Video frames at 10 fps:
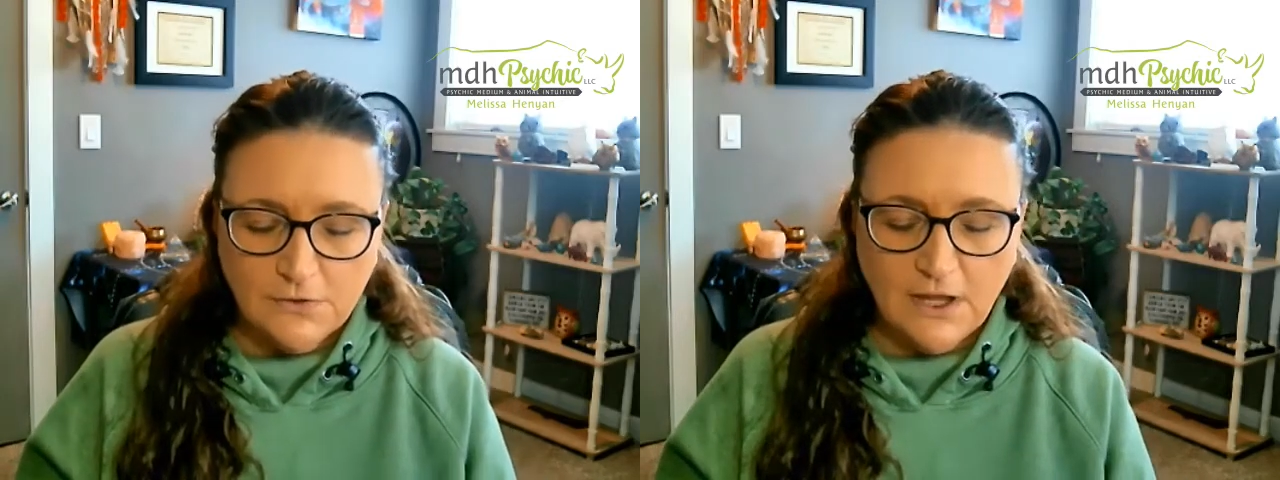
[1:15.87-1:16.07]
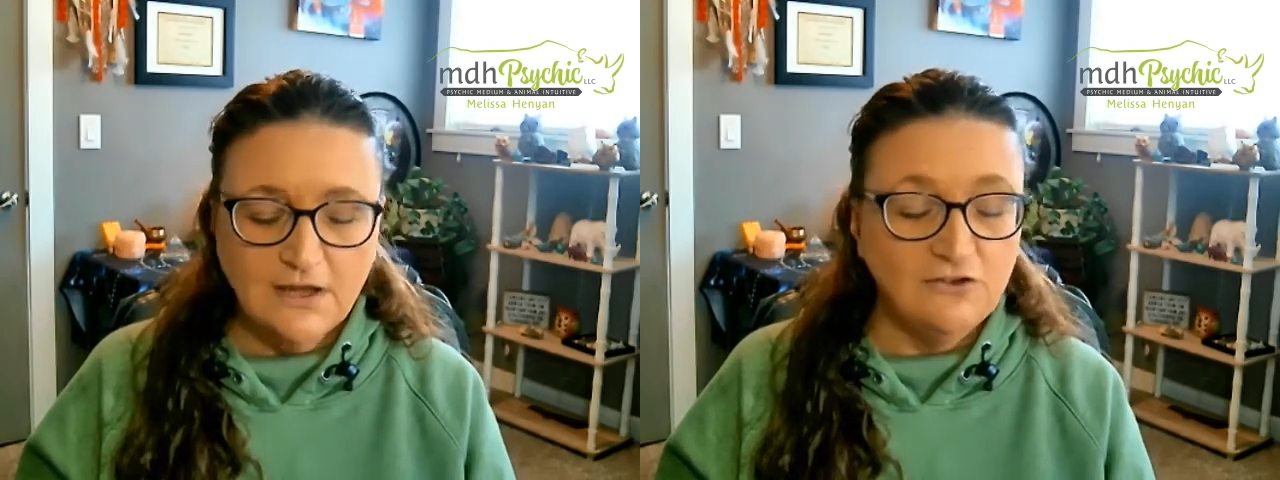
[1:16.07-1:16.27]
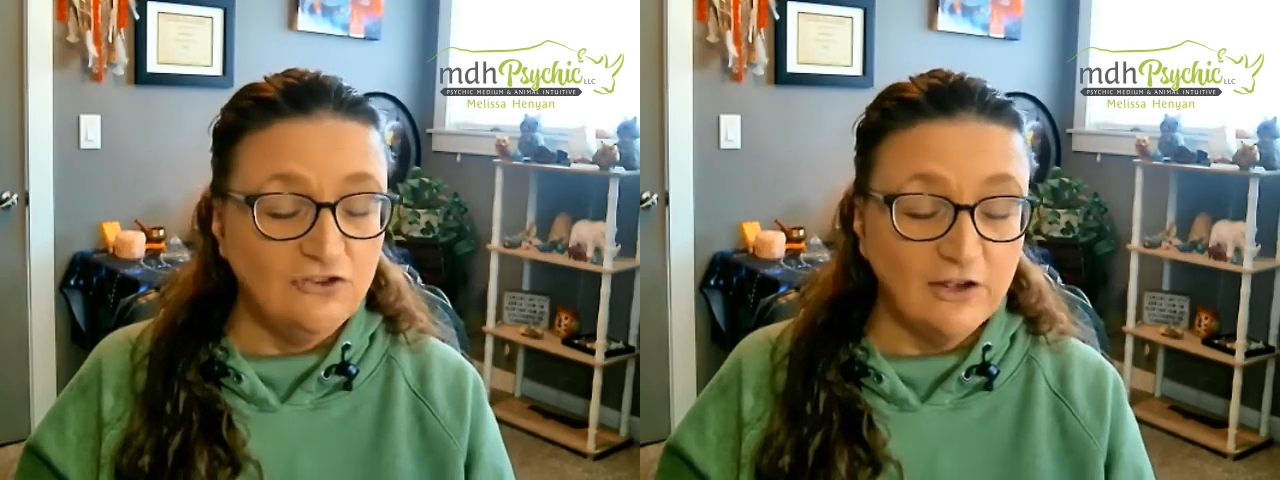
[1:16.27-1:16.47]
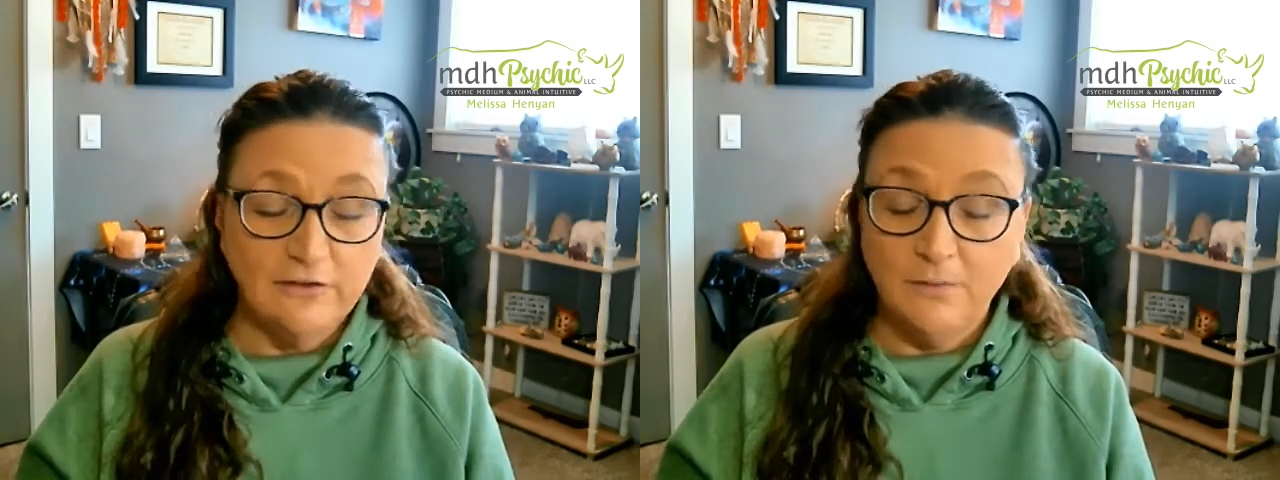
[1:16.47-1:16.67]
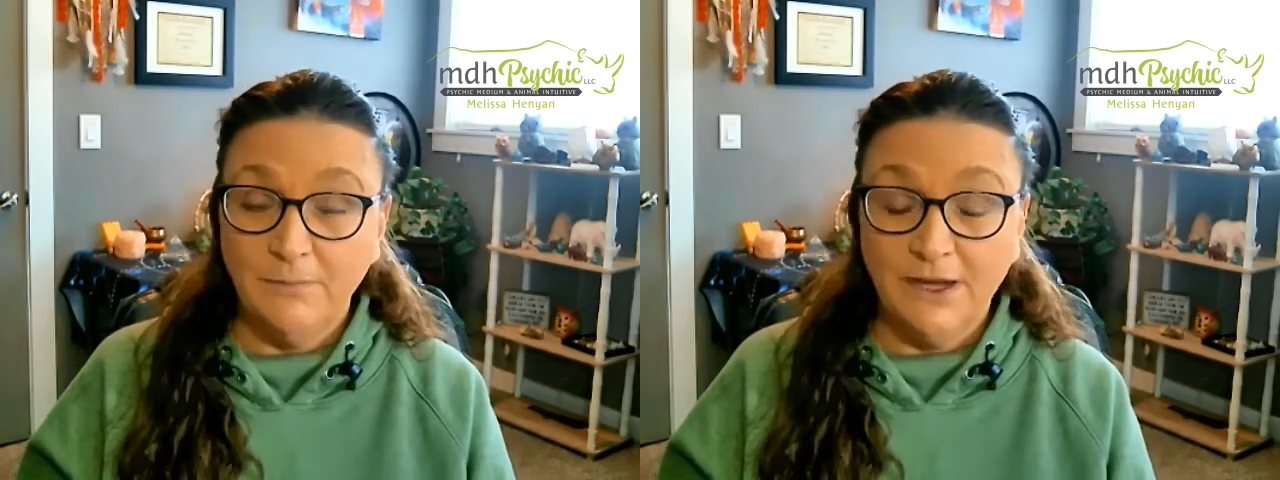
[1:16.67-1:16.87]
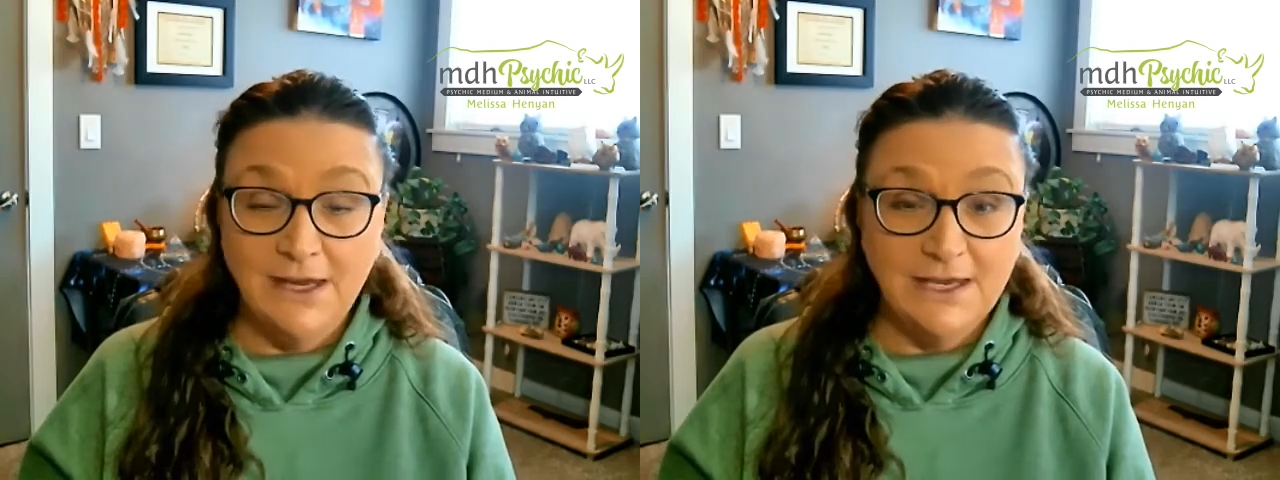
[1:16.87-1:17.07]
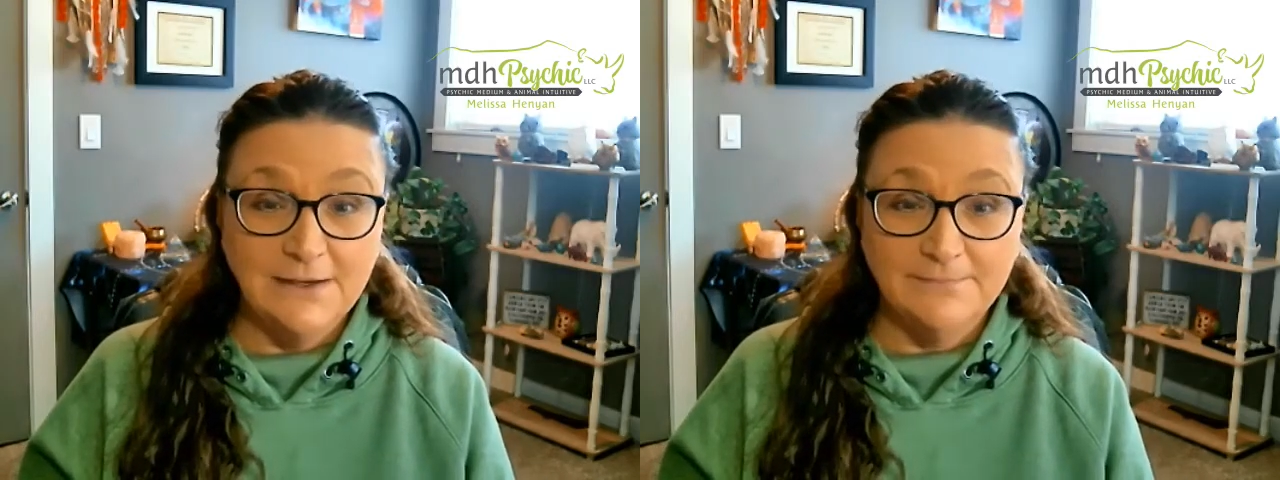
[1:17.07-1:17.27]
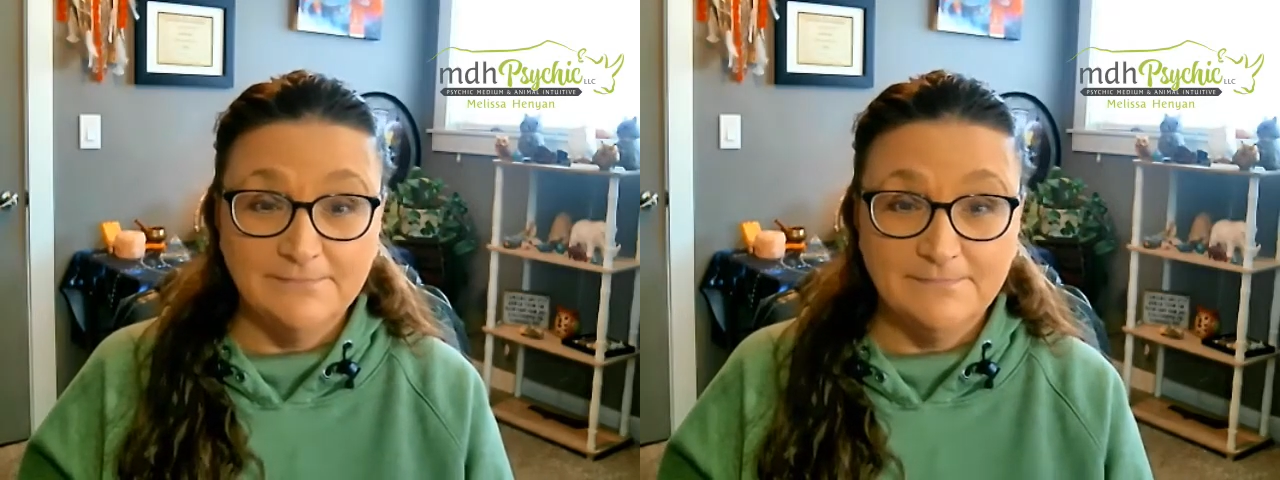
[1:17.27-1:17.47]
and just be.
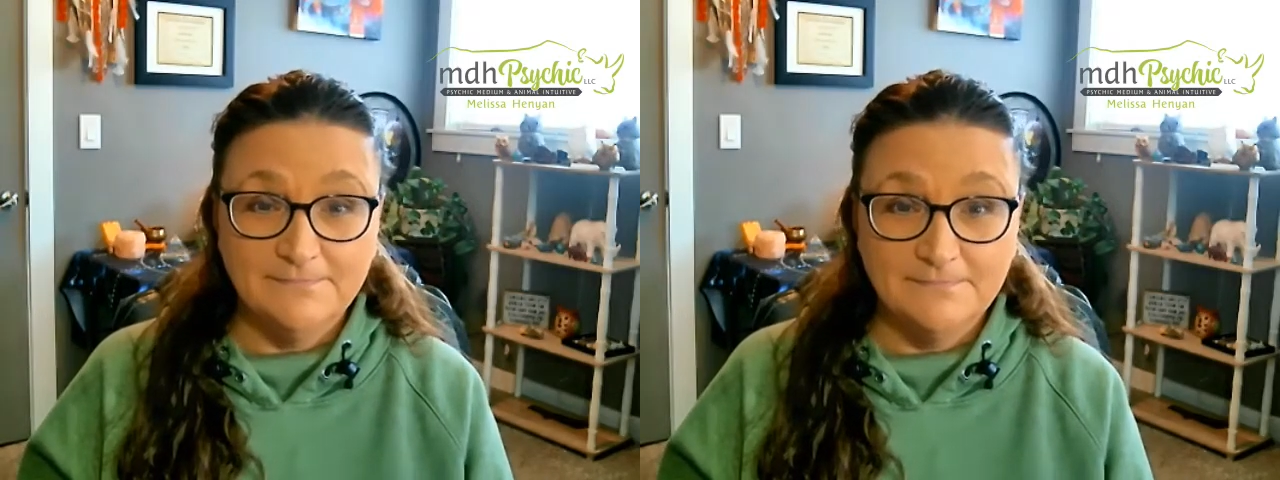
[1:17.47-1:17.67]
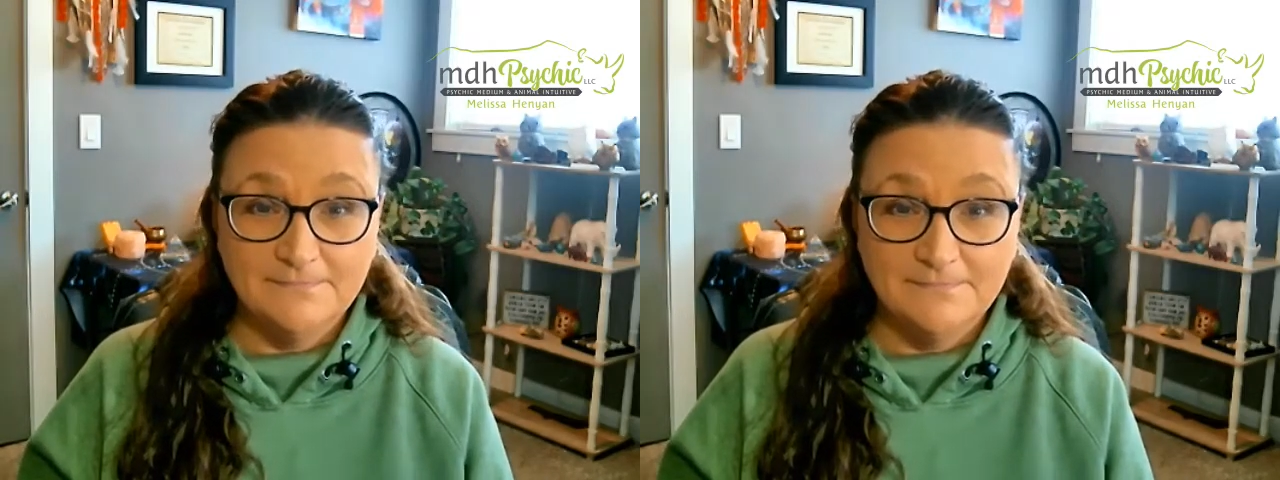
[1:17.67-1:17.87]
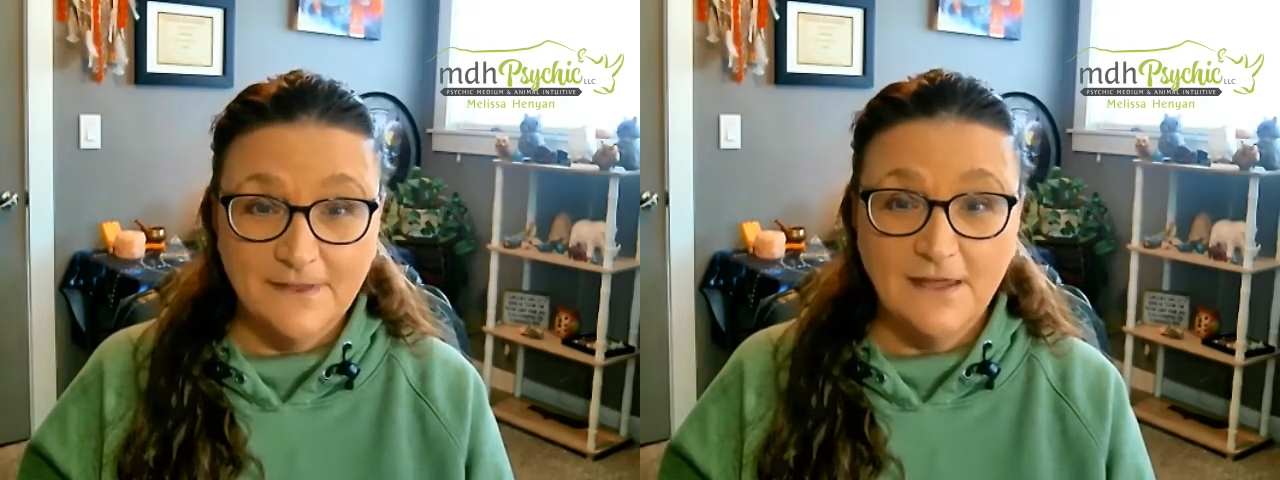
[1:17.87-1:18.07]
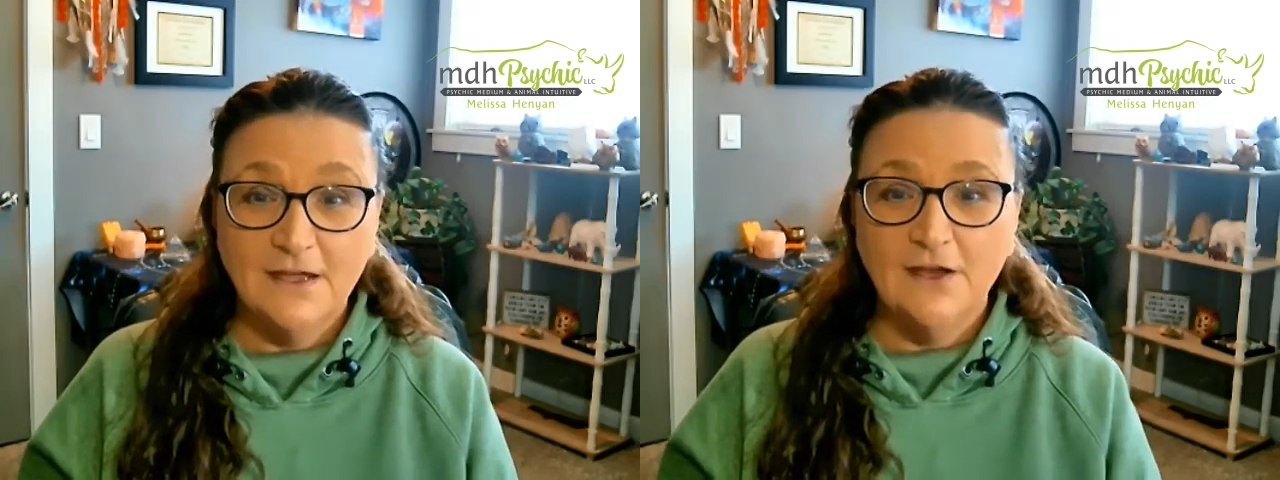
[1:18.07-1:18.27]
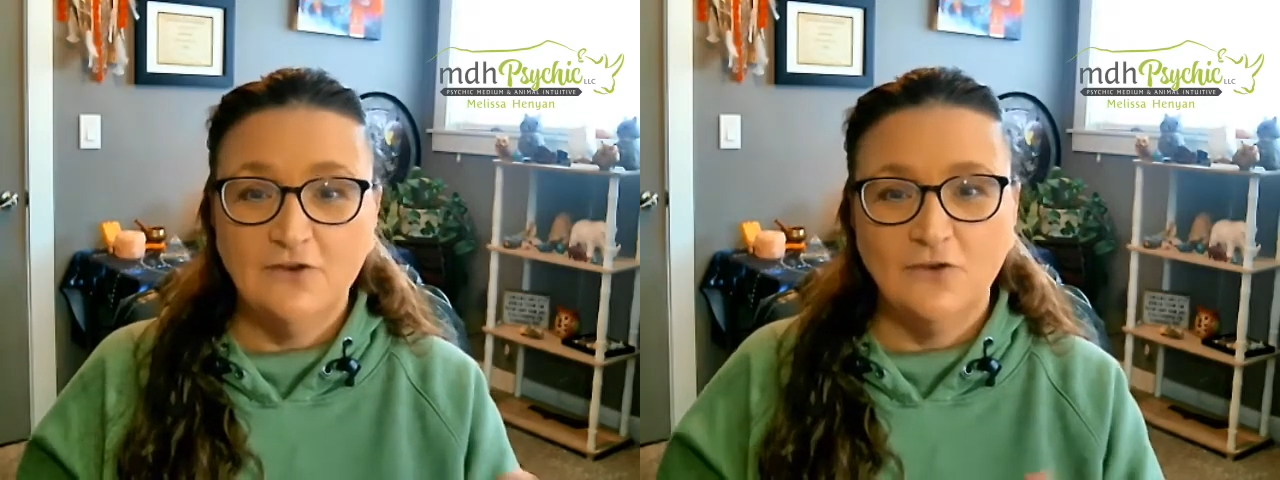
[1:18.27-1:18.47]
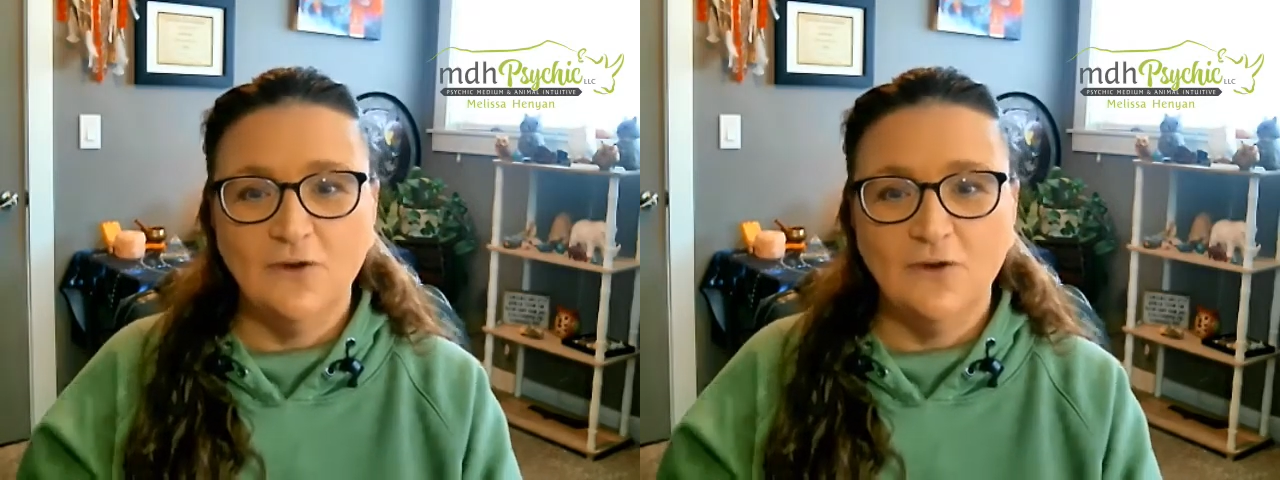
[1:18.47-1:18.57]
Don't